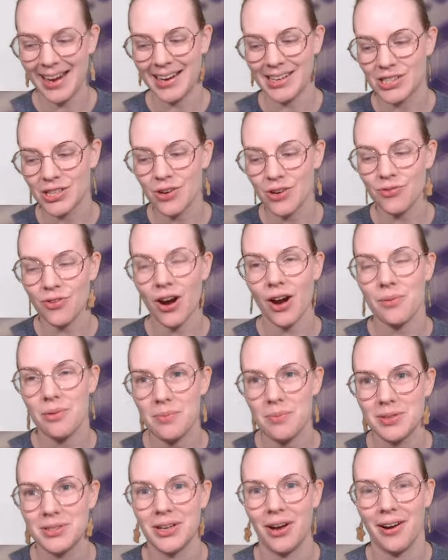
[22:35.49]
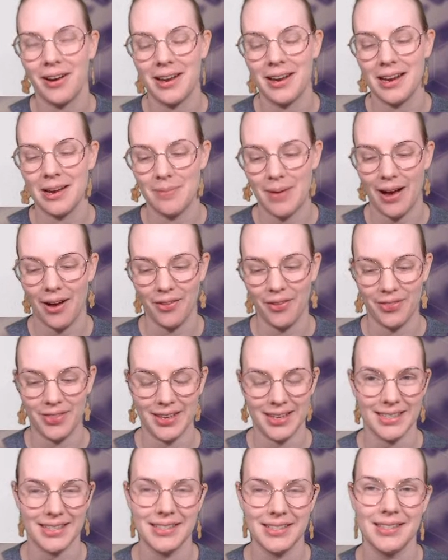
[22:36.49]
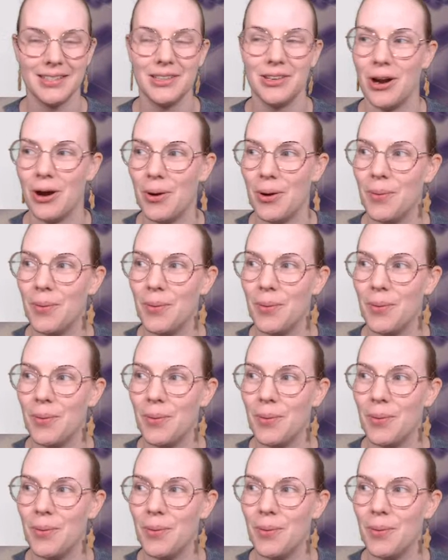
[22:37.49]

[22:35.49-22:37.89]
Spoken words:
Because so far we've been talking about this,